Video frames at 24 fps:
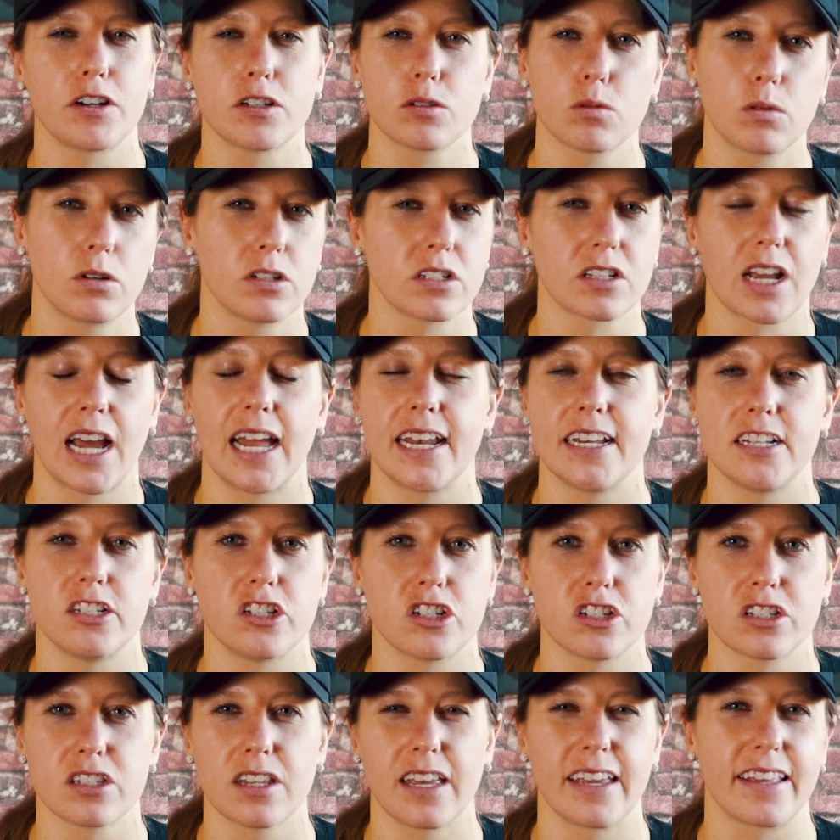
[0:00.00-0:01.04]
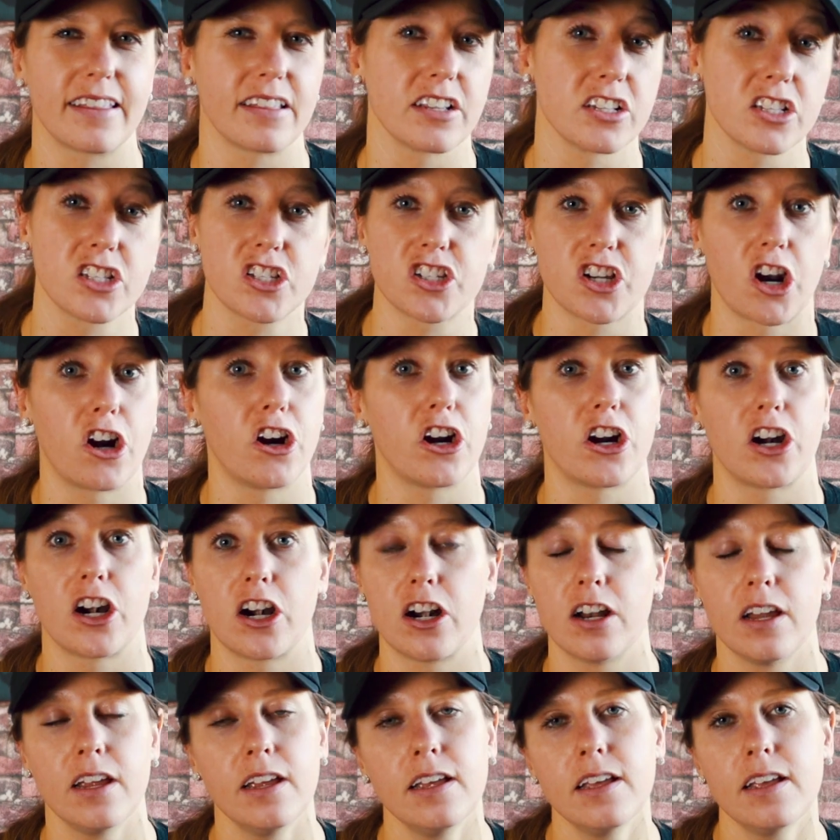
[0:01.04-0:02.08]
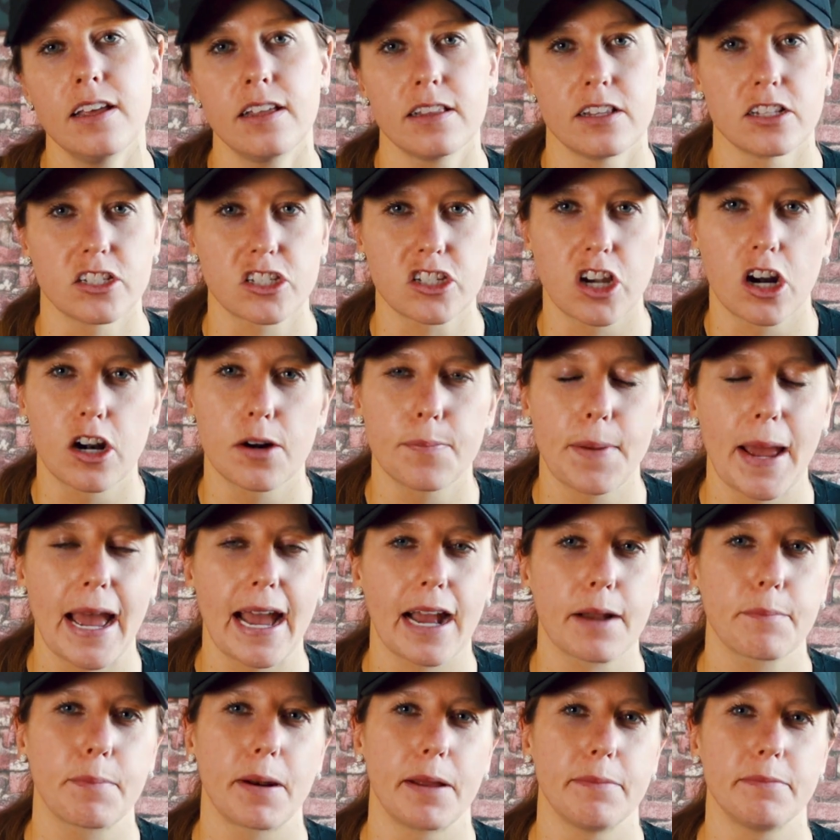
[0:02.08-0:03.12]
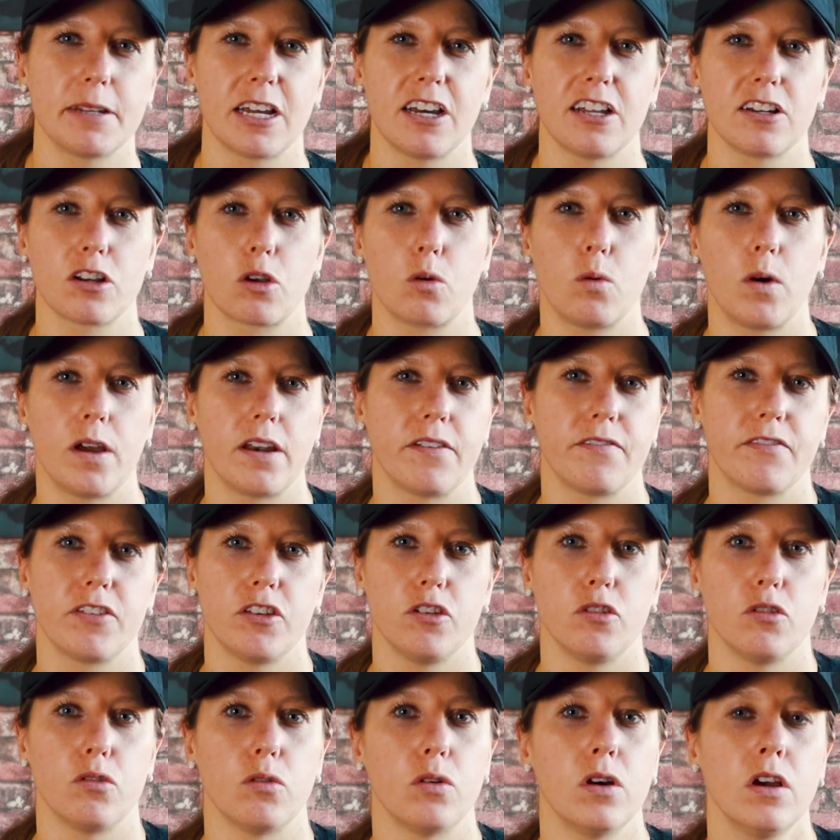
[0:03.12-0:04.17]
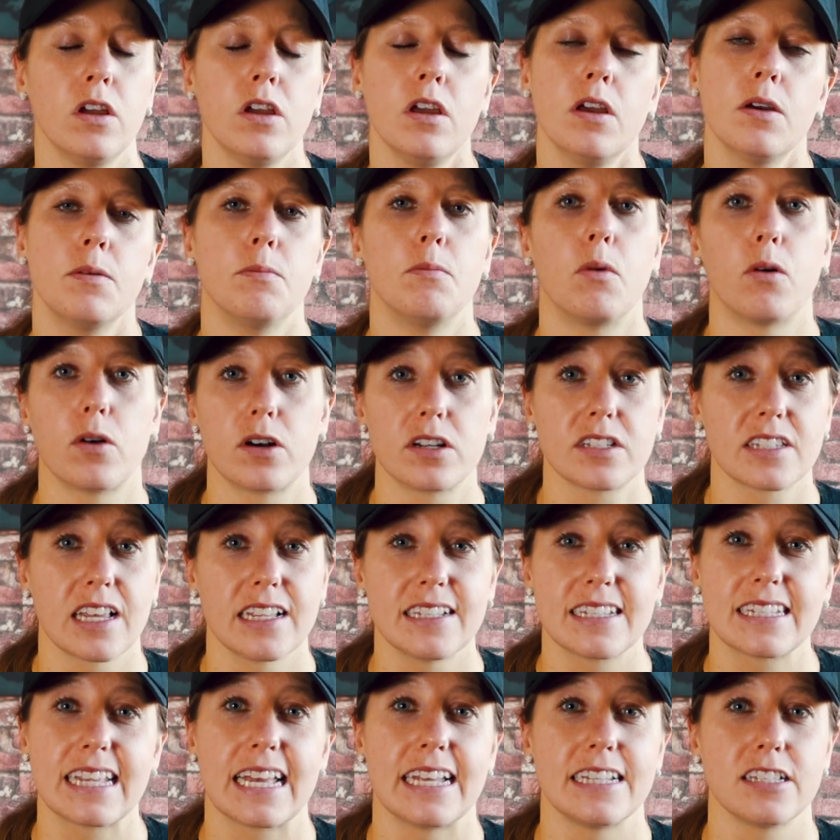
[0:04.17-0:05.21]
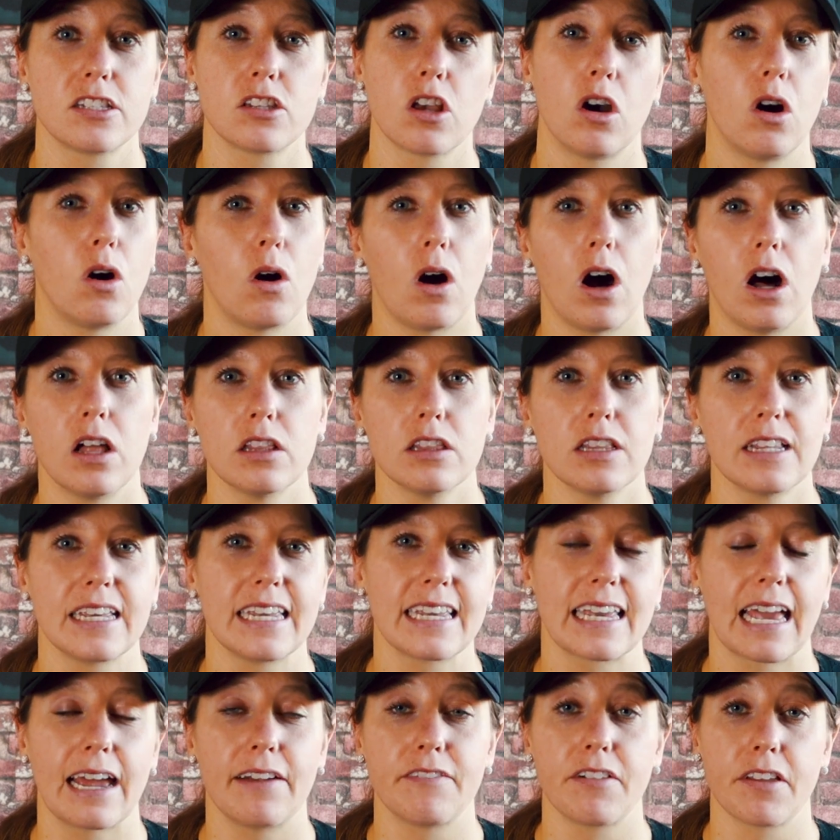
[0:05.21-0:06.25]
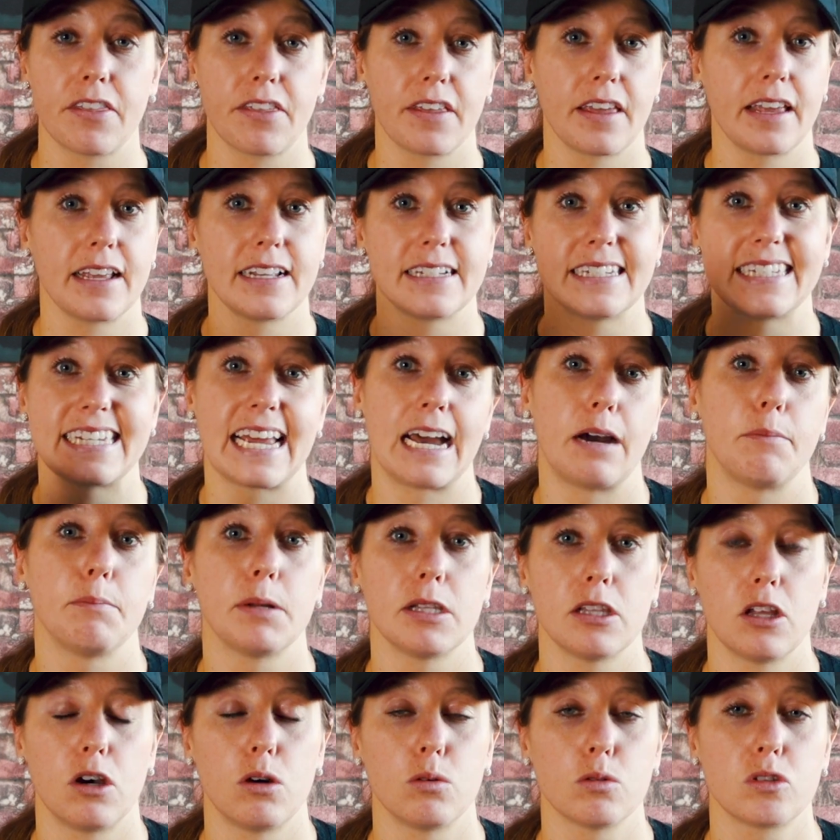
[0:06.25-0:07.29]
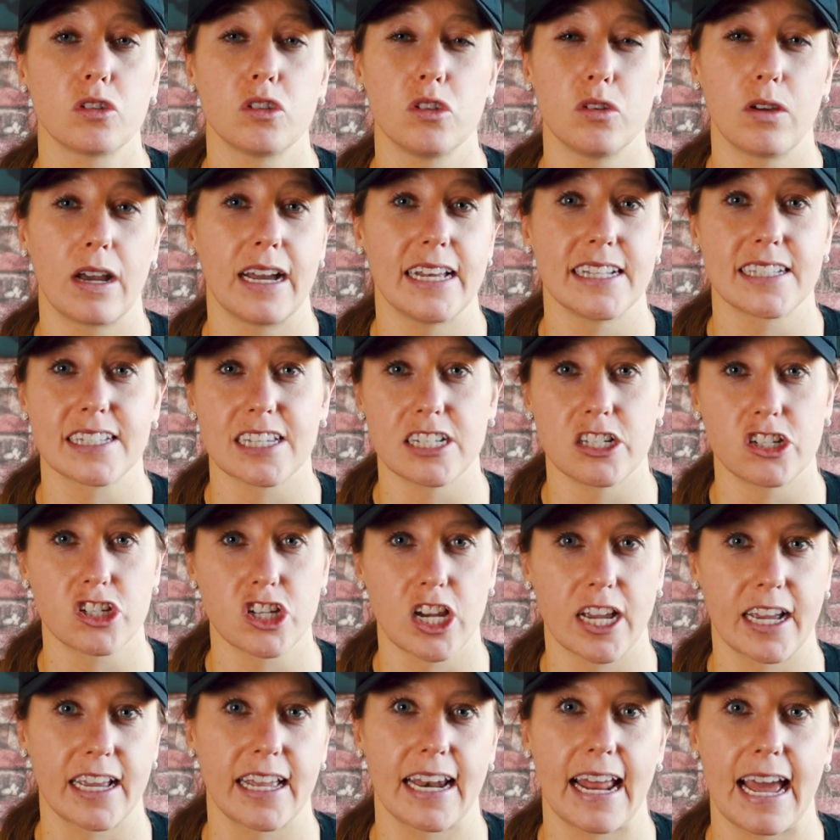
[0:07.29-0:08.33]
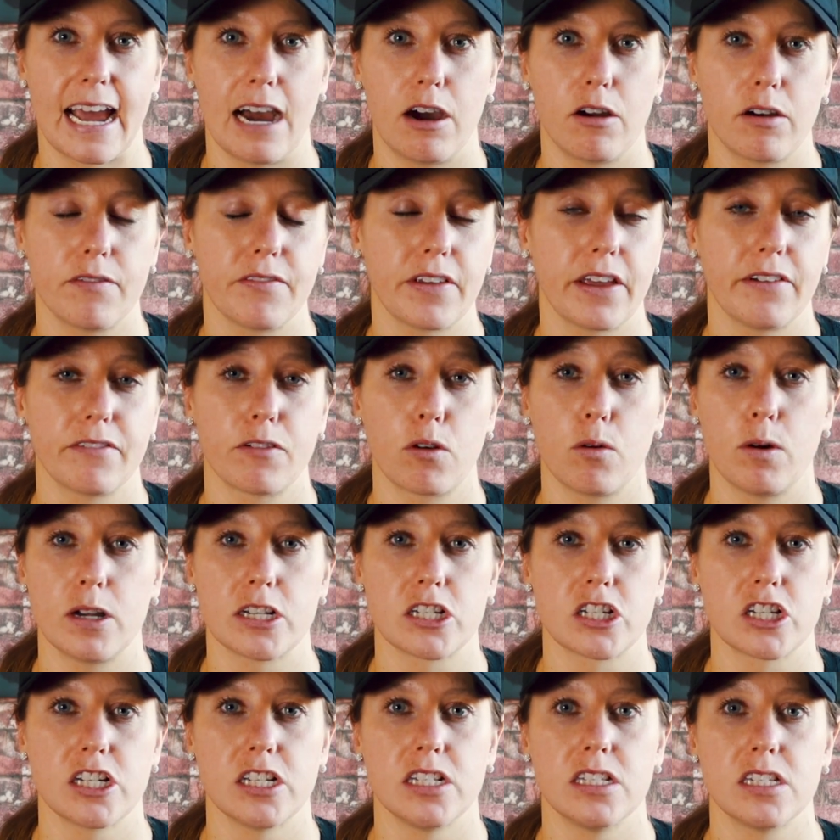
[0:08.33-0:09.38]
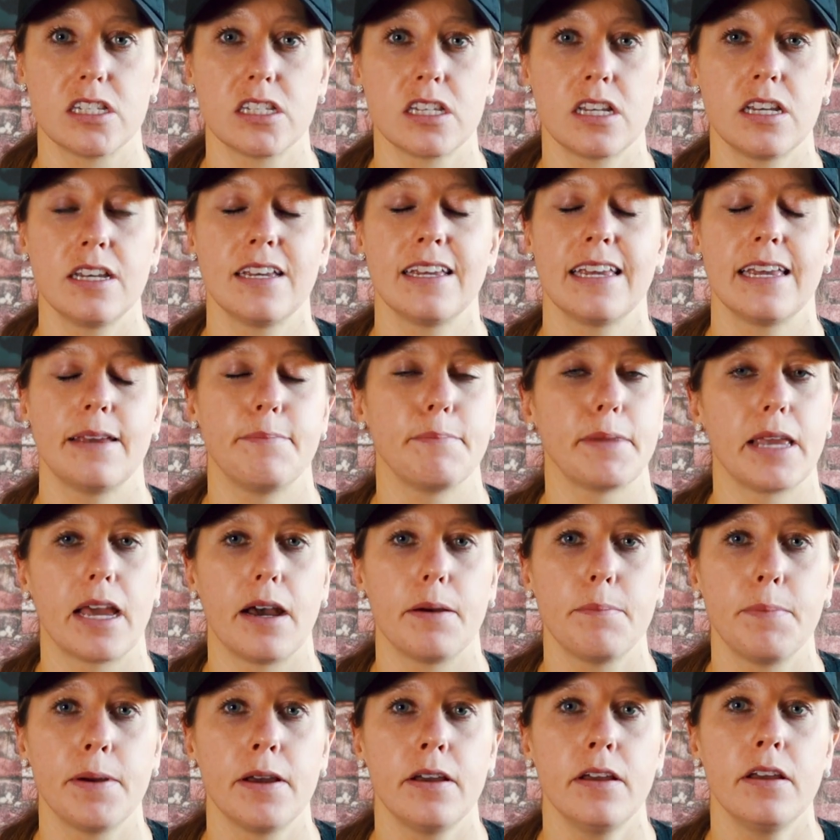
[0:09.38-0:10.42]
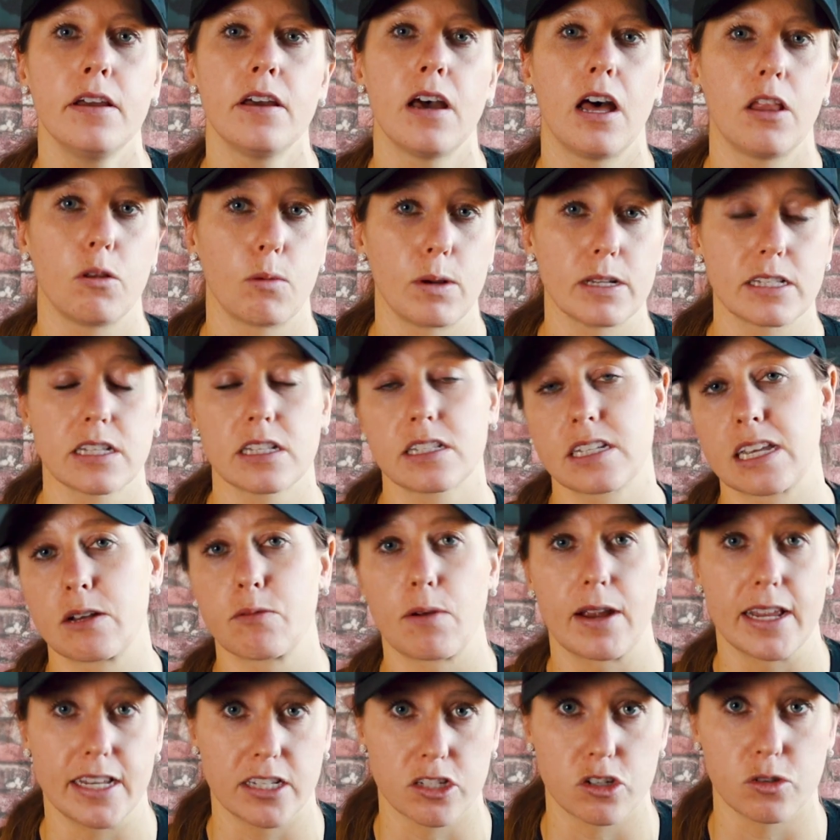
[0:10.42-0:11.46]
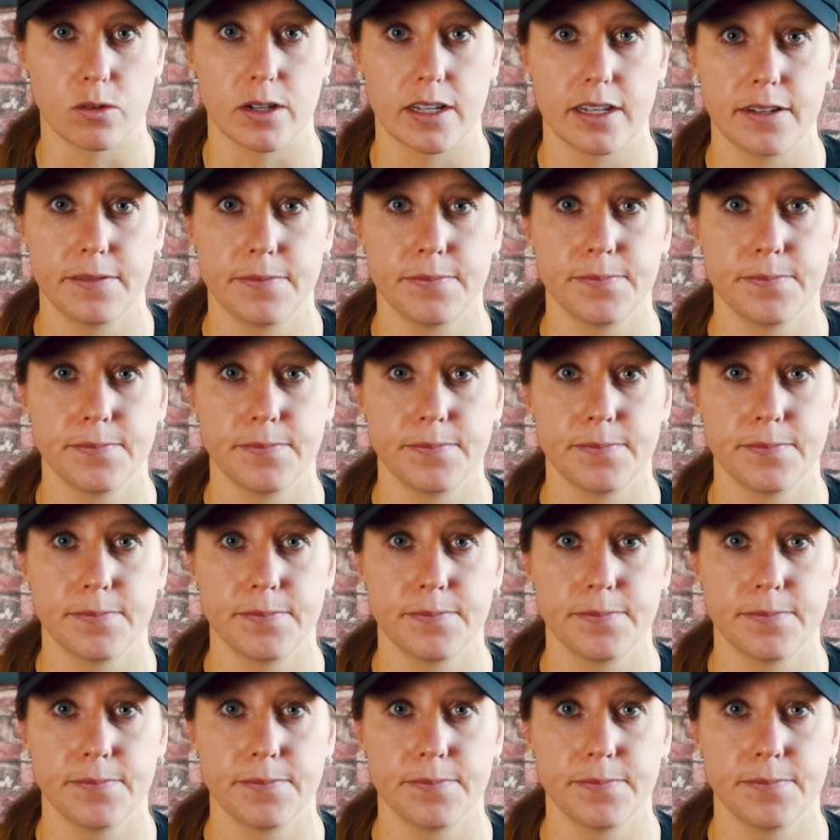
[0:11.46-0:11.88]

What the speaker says: first one was kind of just like the starter pack, but I've done quite a few more since then. So I'll link everything down below so you guys can check it out. If you have questions, hit me up. Otherwise, let's get right into it.